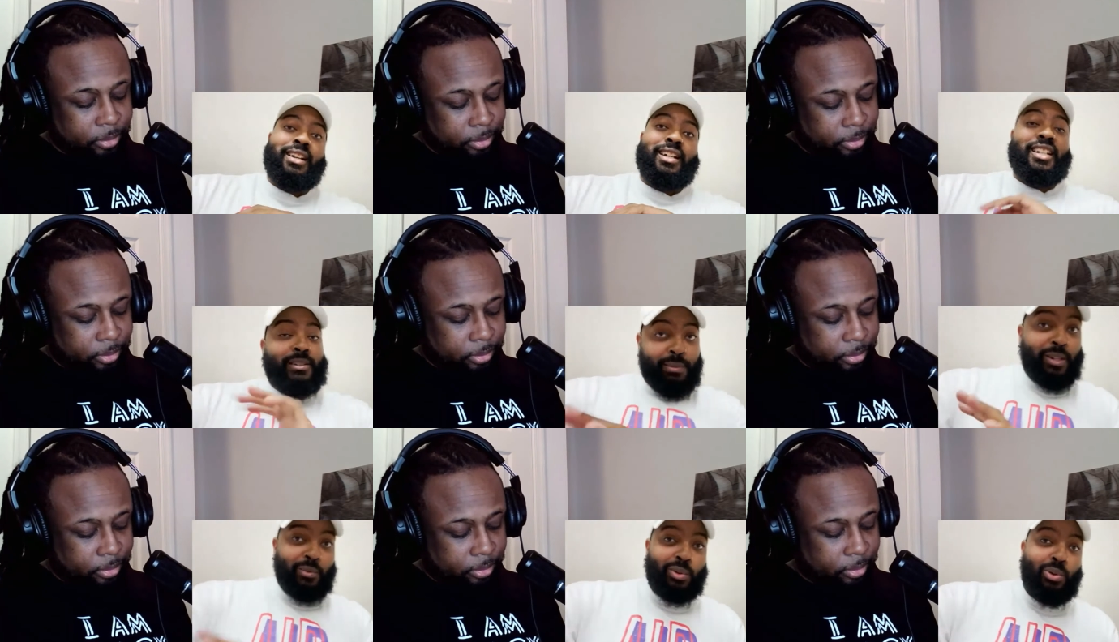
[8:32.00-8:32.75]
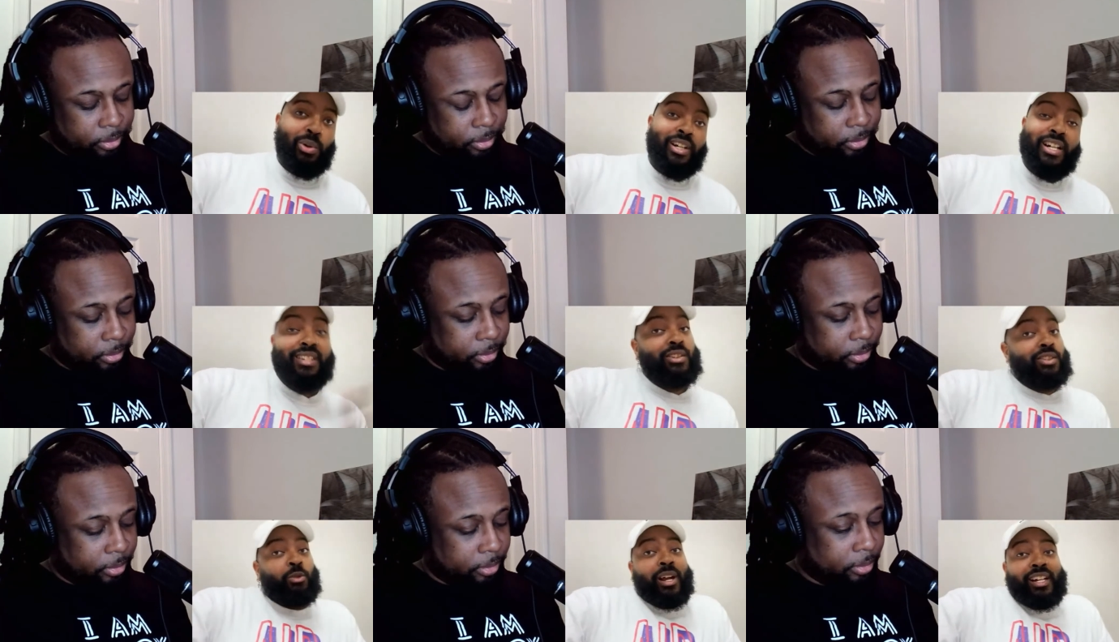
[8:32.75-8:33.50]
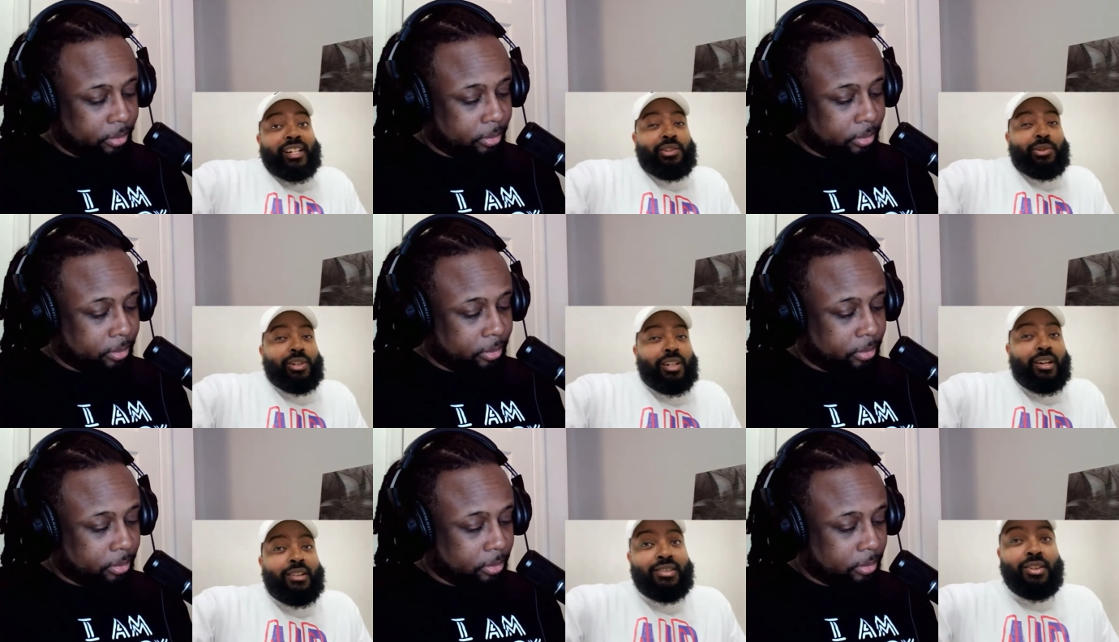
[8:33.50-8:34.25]
Speaker 1: he's being recorded. That's the only way I can do it,
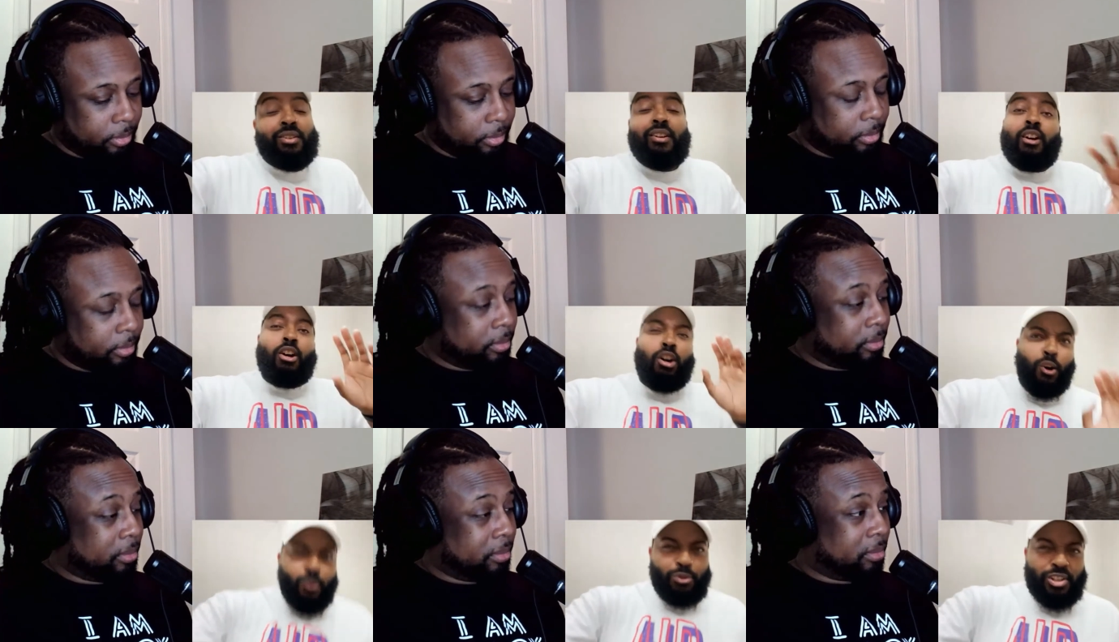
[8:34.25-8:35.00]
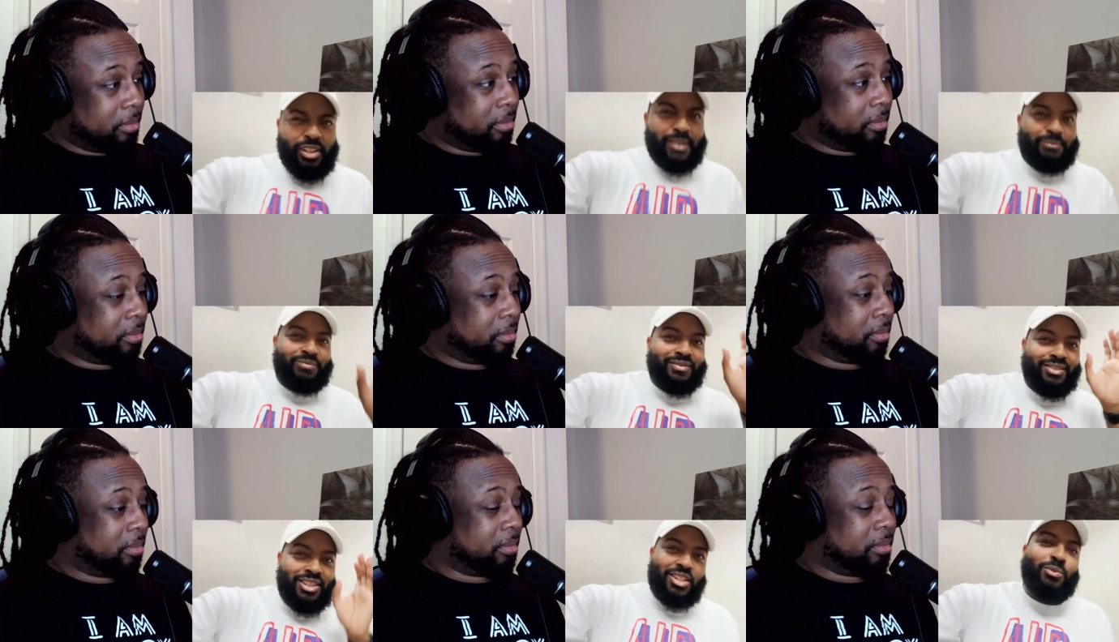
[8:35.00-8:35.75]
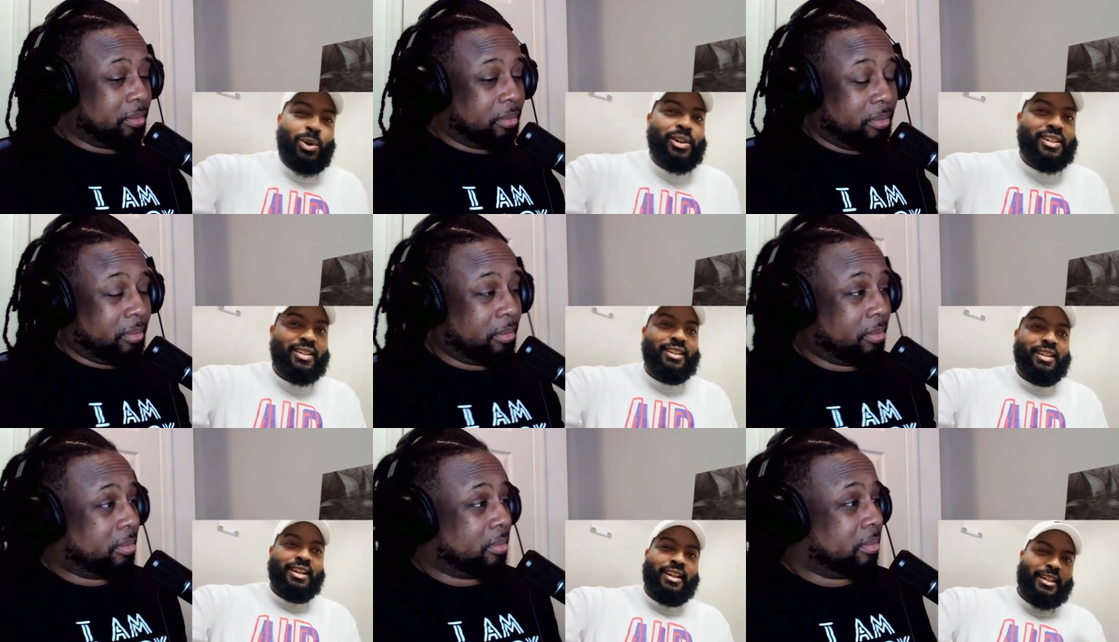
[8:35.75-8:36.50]
y'all. So hopefully this works.
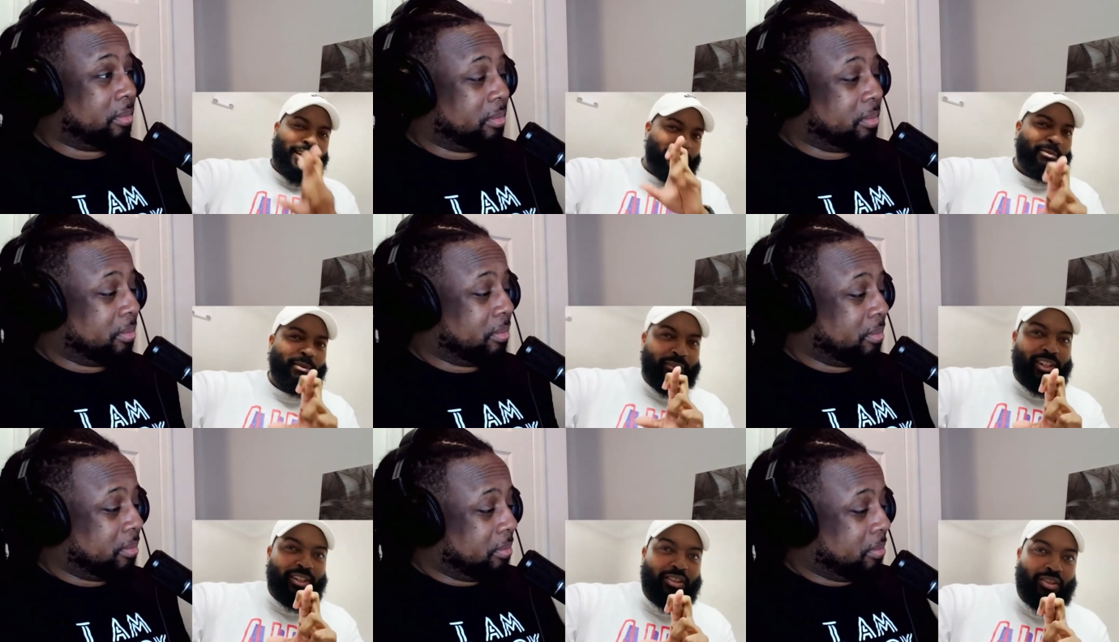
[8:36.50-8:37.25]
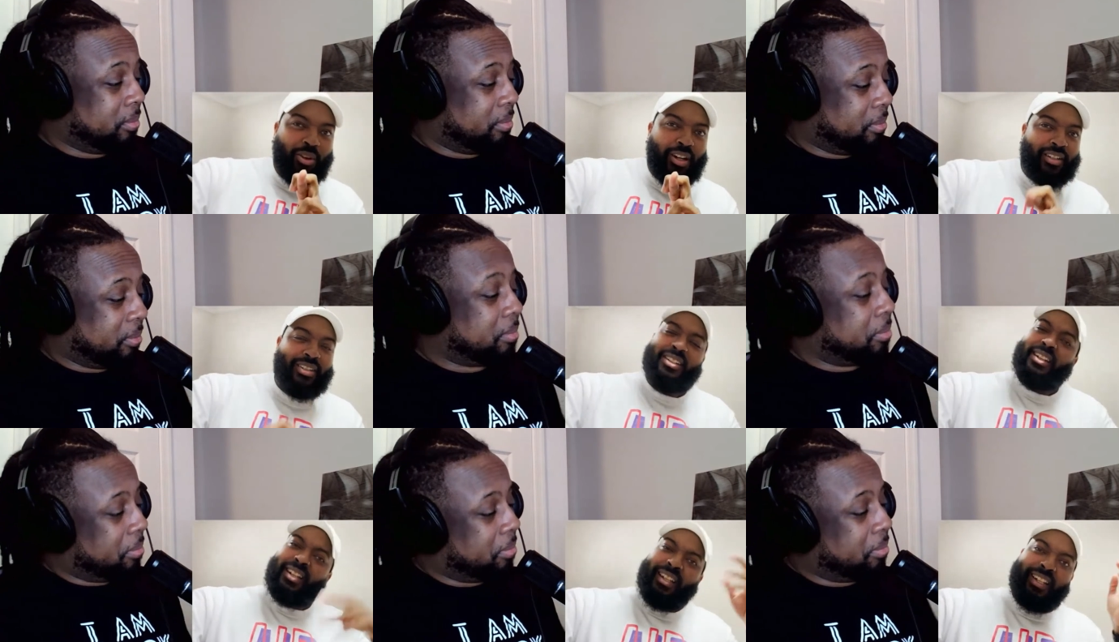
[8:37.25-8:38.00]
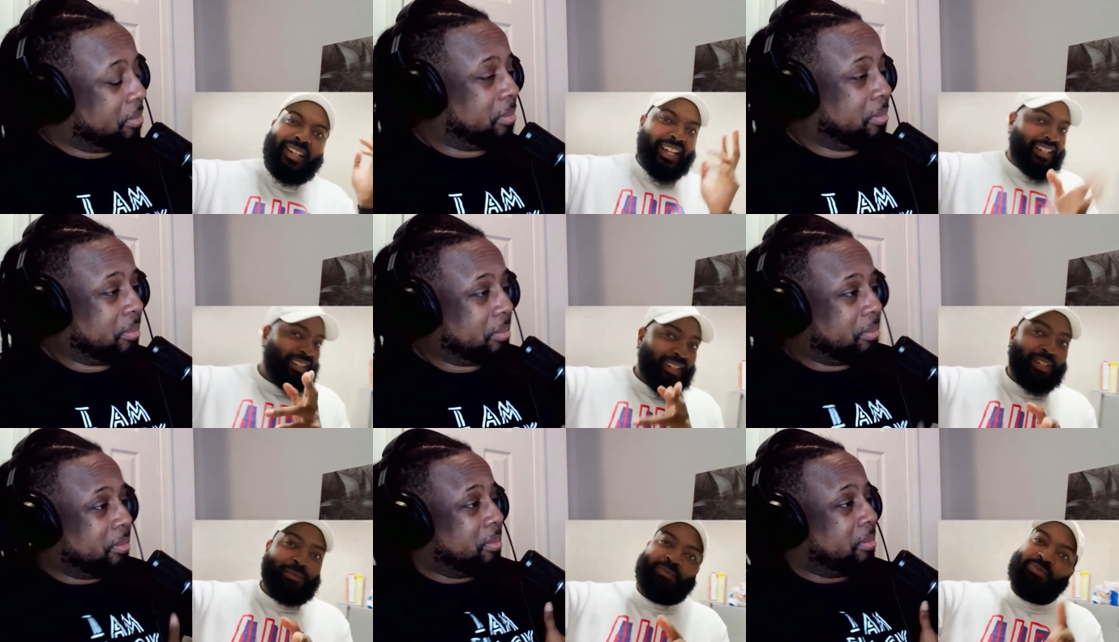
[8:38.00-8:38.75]
Keeping my fingers crossed. Hey,
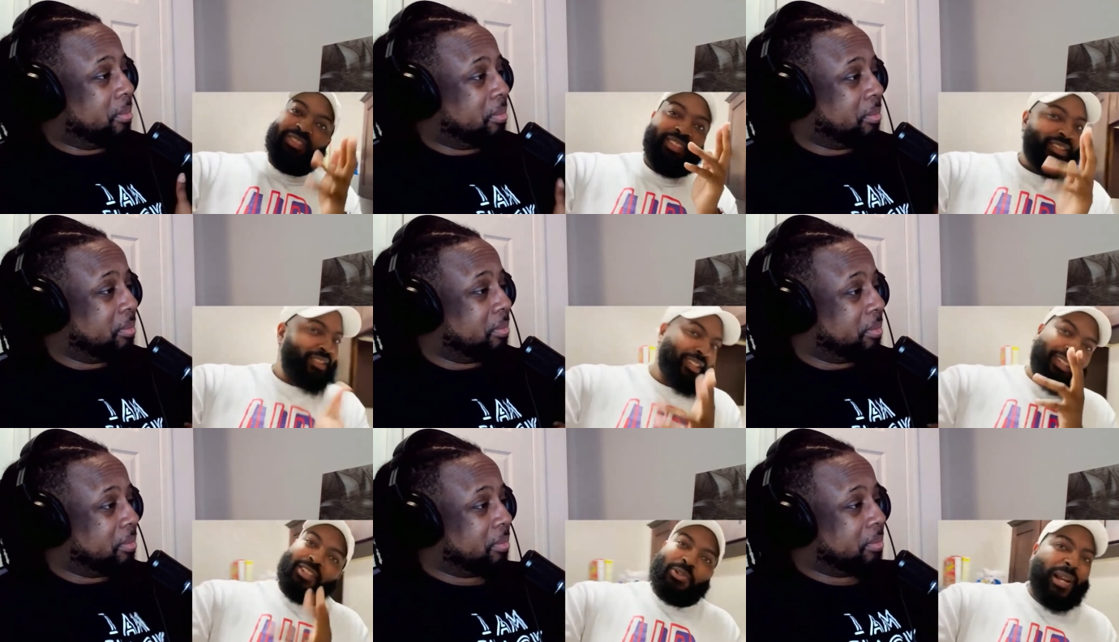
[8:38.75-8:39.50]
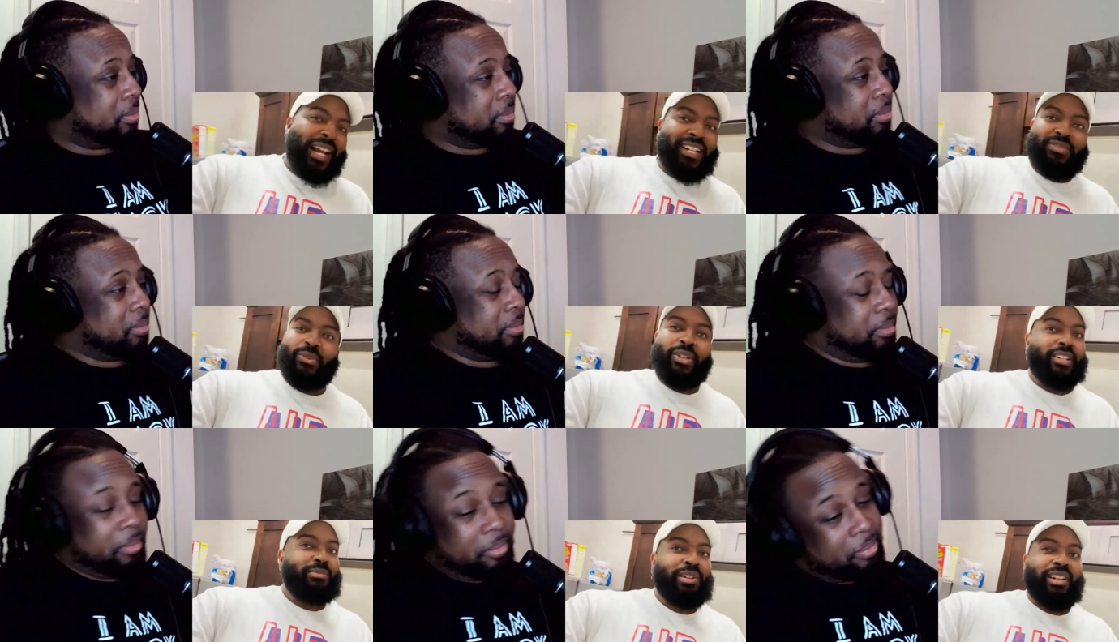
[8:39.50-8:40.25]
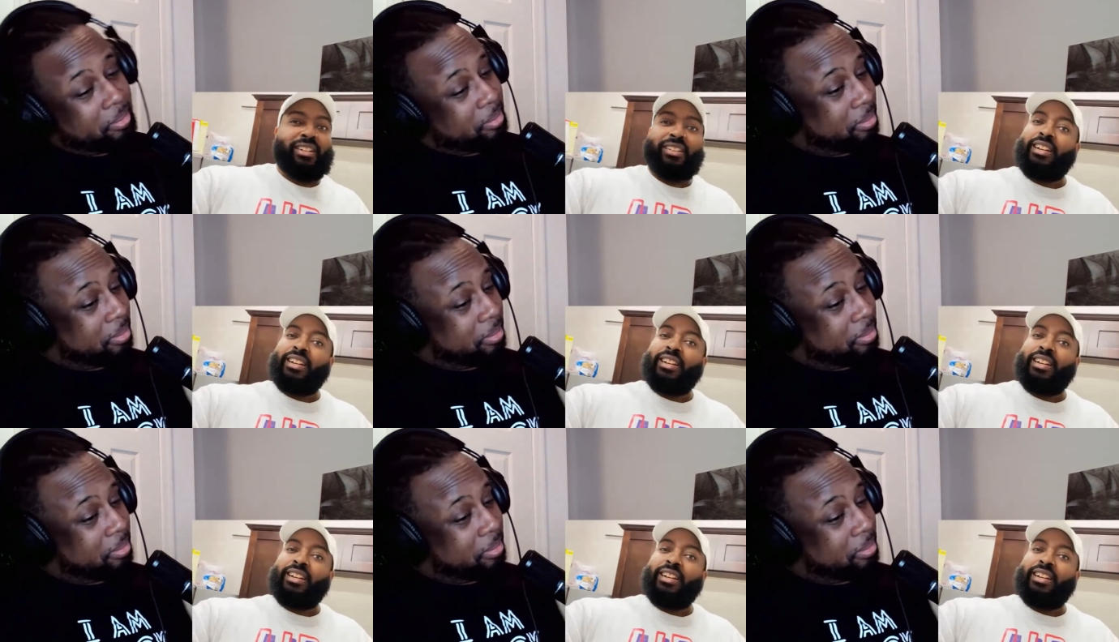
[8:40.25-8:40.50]
Dub, you asked for this, man.